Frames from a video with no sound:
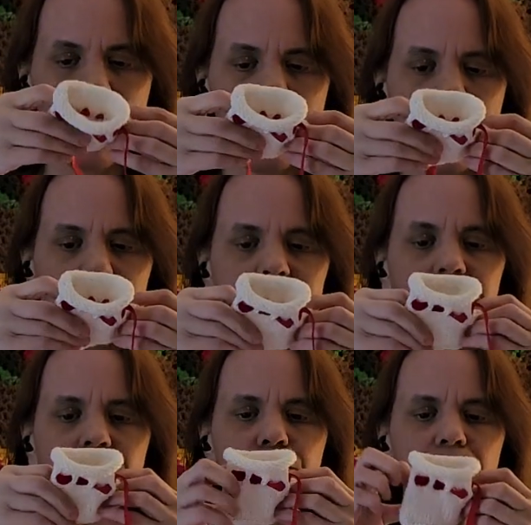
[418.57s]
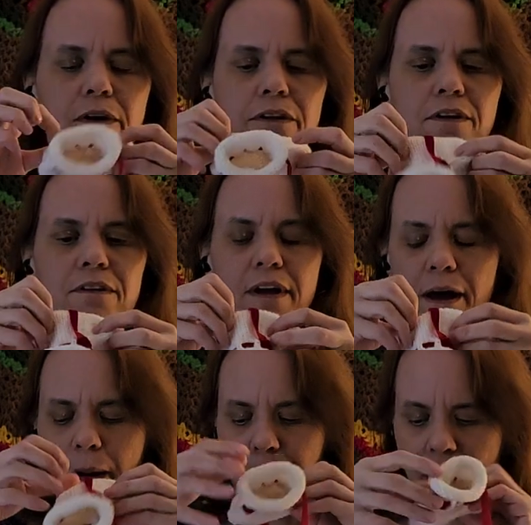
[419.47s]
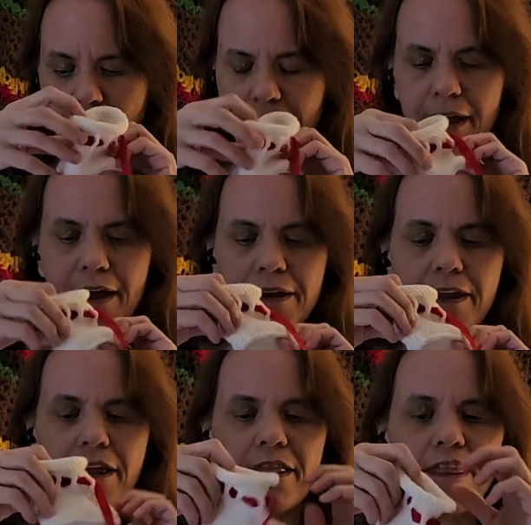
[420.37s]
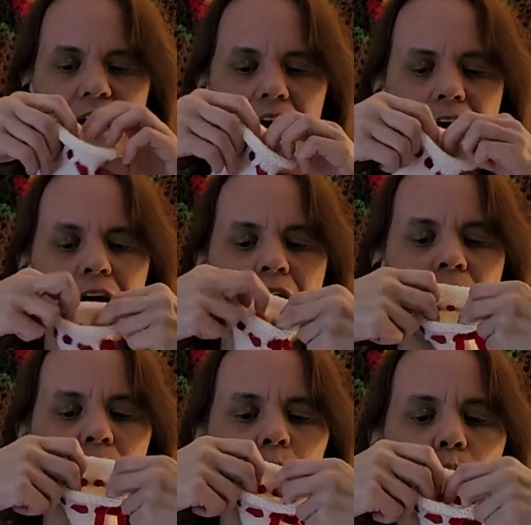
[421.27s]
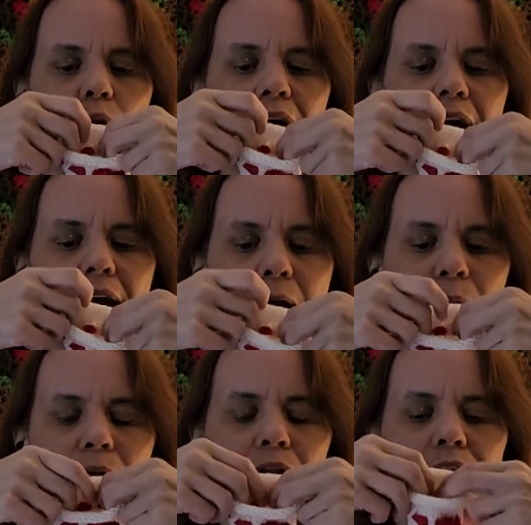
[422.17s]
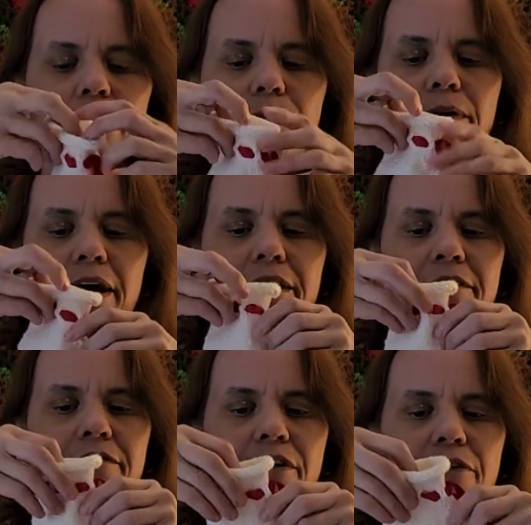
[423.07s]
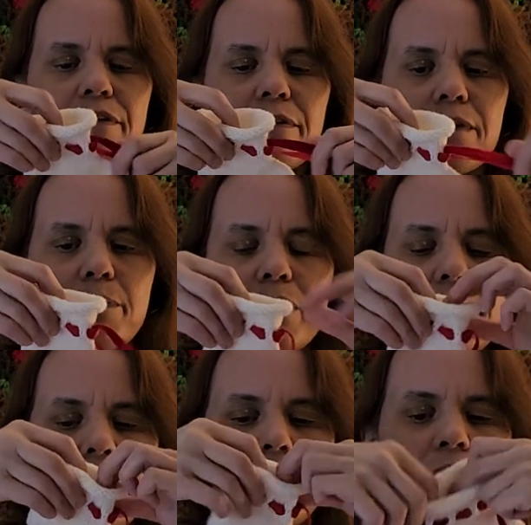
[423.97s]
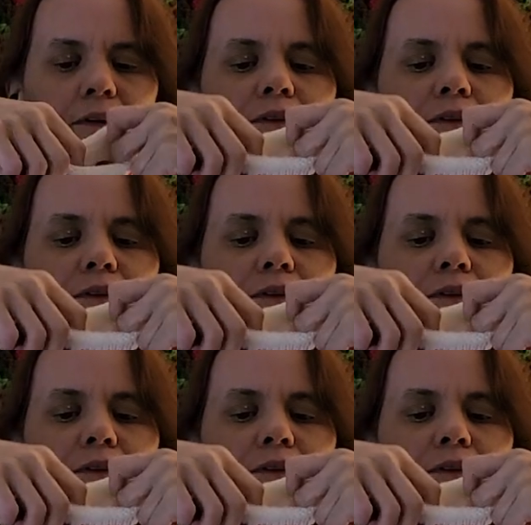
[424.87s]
I did work these up in the white and put a little red velvet ribbon on there.